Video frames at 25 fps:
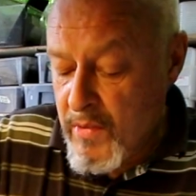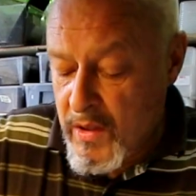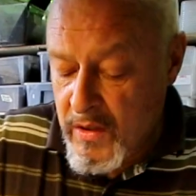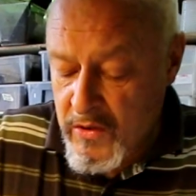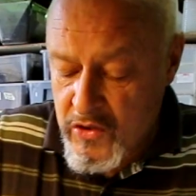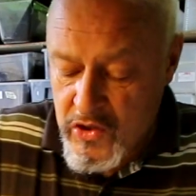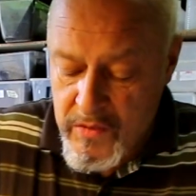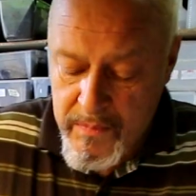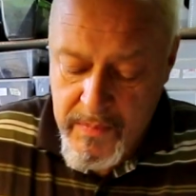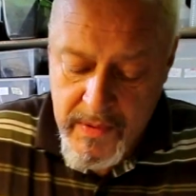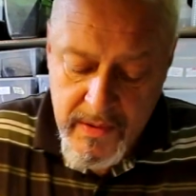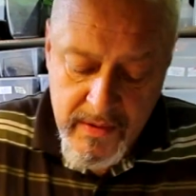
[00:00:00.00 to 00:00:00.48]

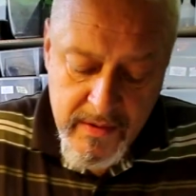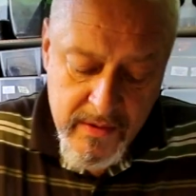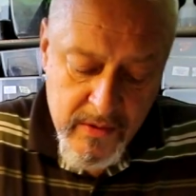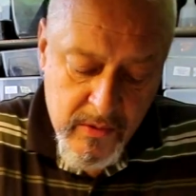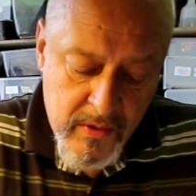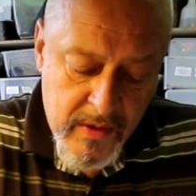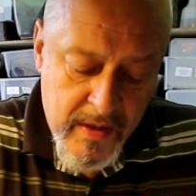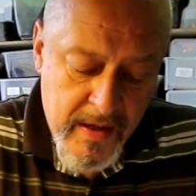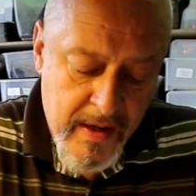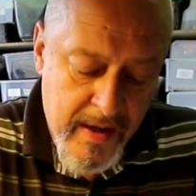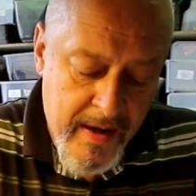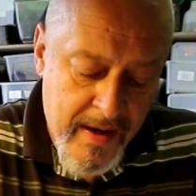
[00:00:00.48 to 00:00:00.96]
much, but
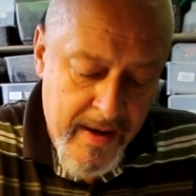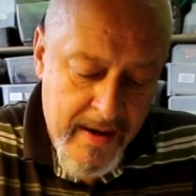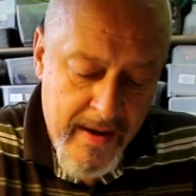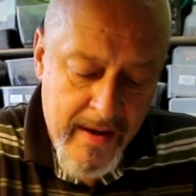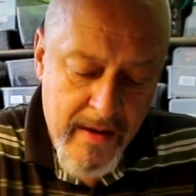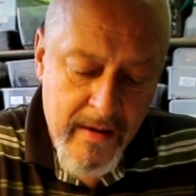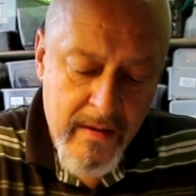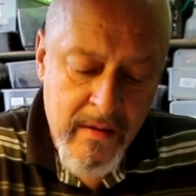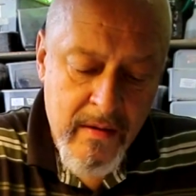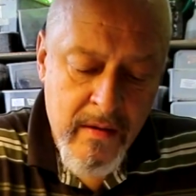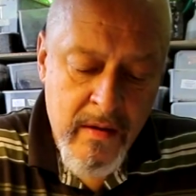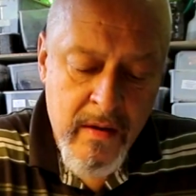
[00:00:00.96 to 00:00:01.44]
you
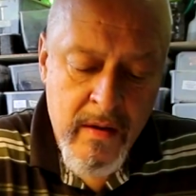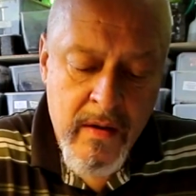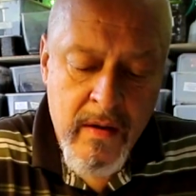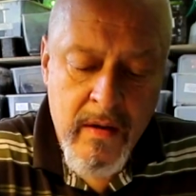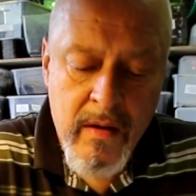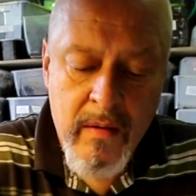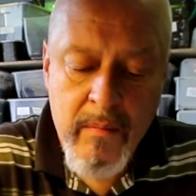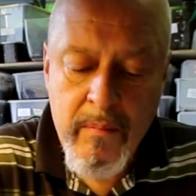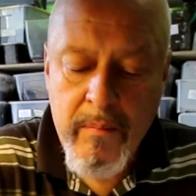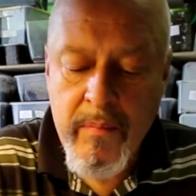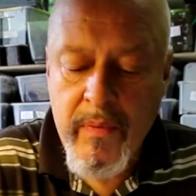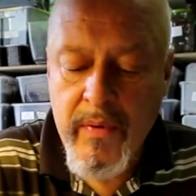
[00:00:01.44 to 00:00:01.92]
can
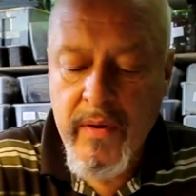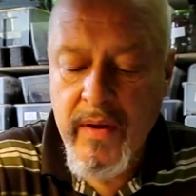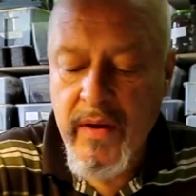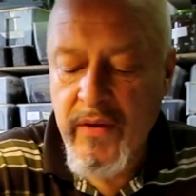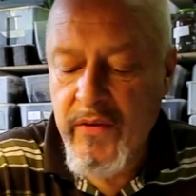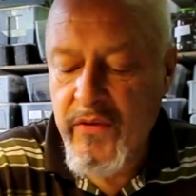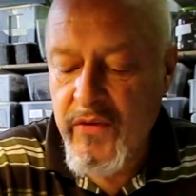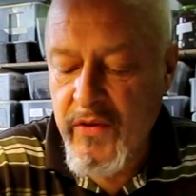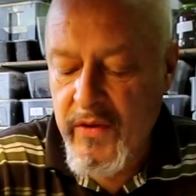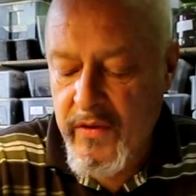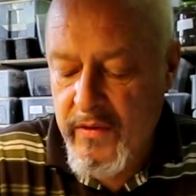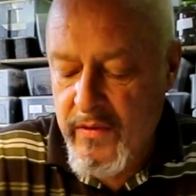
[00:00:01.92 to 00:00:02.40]

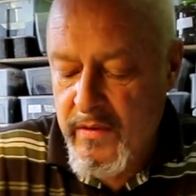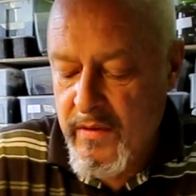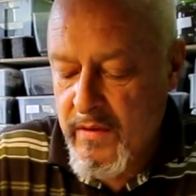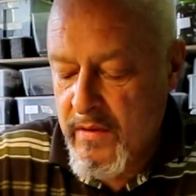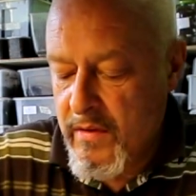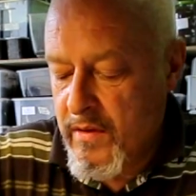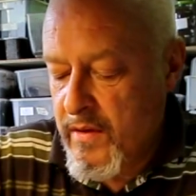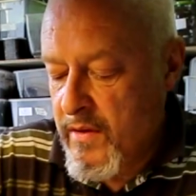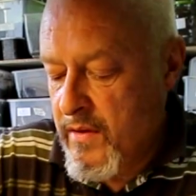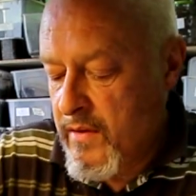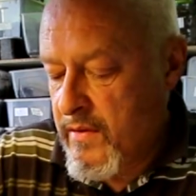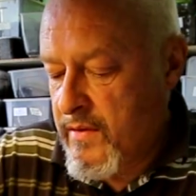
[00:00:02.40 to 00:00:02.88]
press it
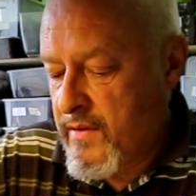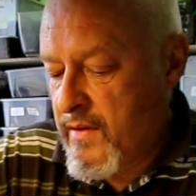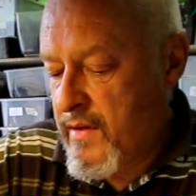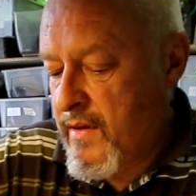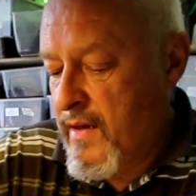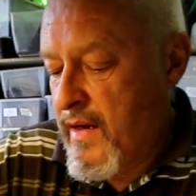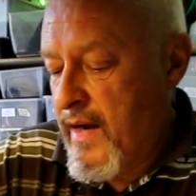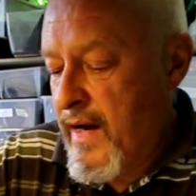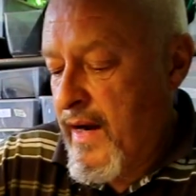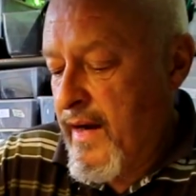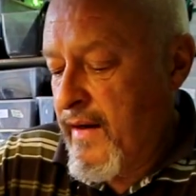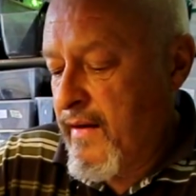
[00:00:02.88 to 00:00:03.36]
uh,
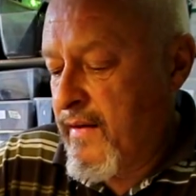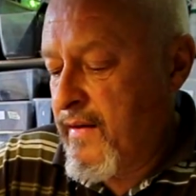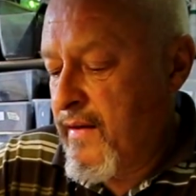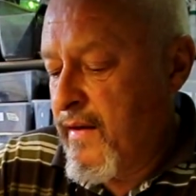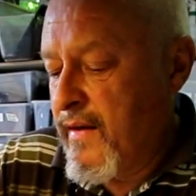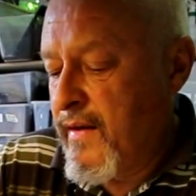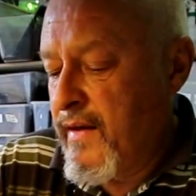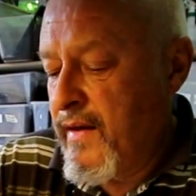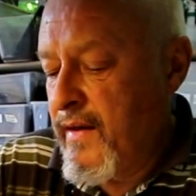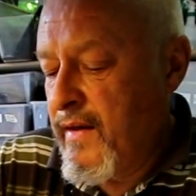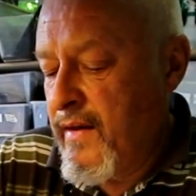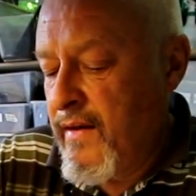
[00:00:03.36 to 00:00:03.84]

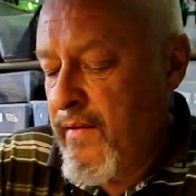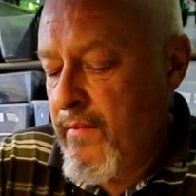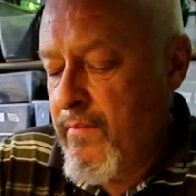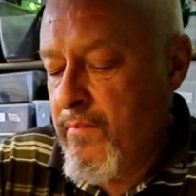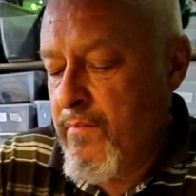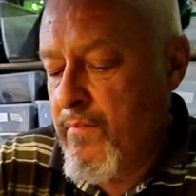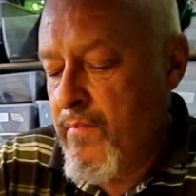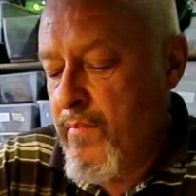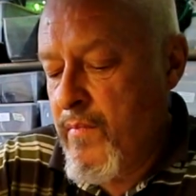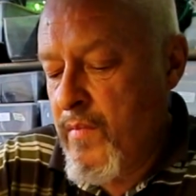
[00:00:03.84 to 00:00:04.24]
slightly